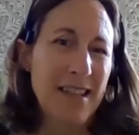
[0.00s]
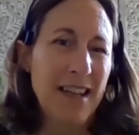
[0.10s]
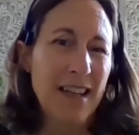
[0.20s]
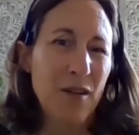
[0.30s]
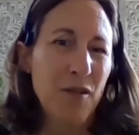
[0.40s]

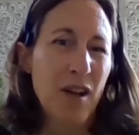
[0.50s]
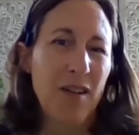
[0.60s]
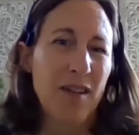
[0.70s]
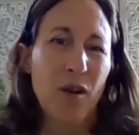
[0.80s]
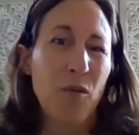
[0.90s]
You're
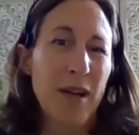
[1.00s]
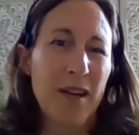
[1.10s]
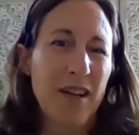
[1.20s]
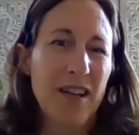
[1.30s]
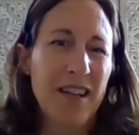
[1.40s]
not a
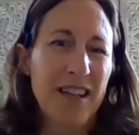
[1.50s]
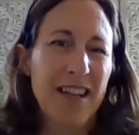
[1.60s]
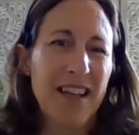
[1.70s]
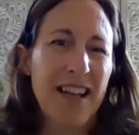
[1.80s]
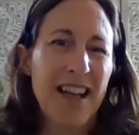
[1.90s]
quitter,
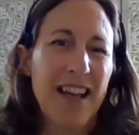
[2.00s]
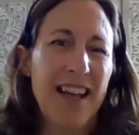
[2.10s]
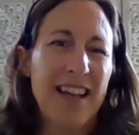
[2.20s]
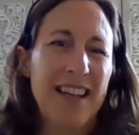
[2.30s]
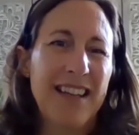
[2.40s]

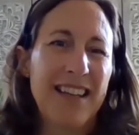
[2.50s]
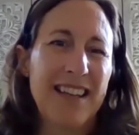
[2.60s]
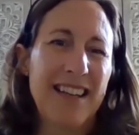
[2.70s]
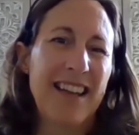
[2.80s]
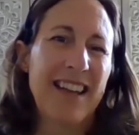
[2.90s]
and
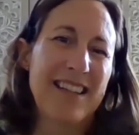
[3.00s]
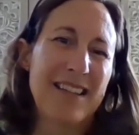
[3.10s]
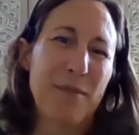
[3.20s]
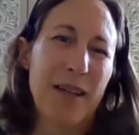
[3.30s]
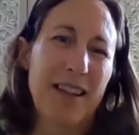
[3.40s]
that's a
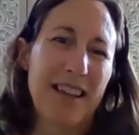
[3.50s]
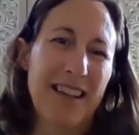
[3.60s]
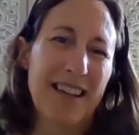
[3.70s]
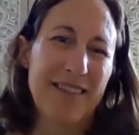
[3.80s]
big thing.